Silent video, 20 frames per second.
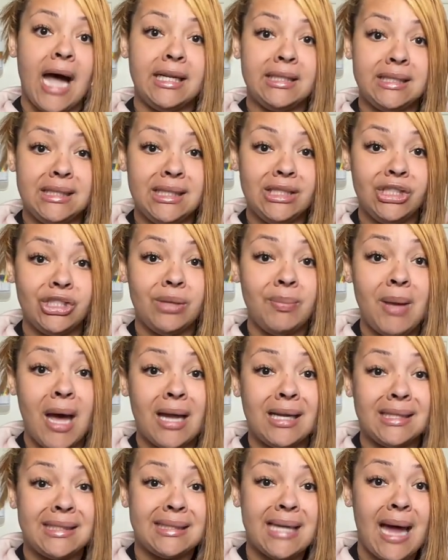I teach them
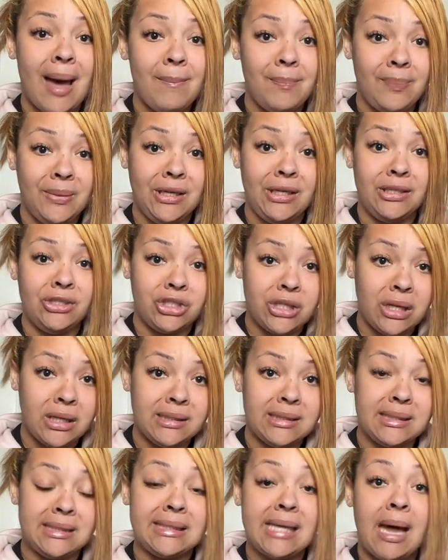how to stop being
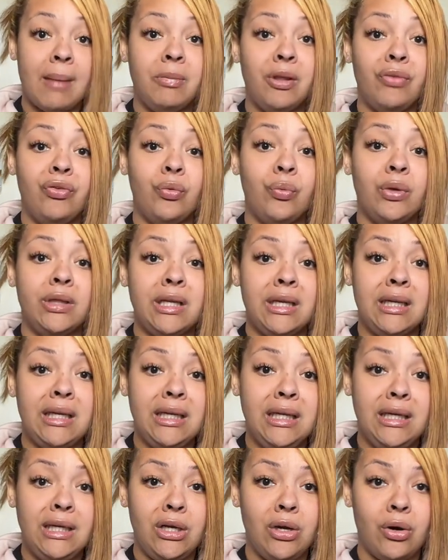jealous and stop living with
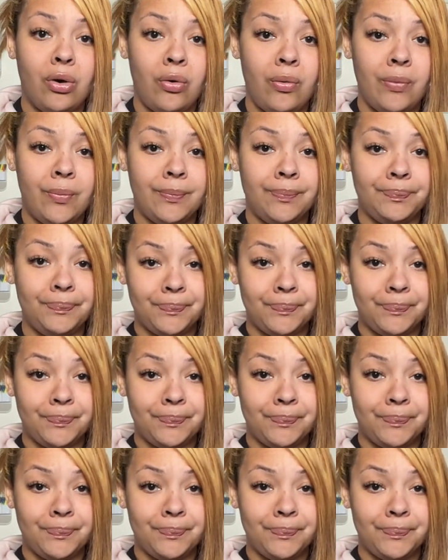an ego.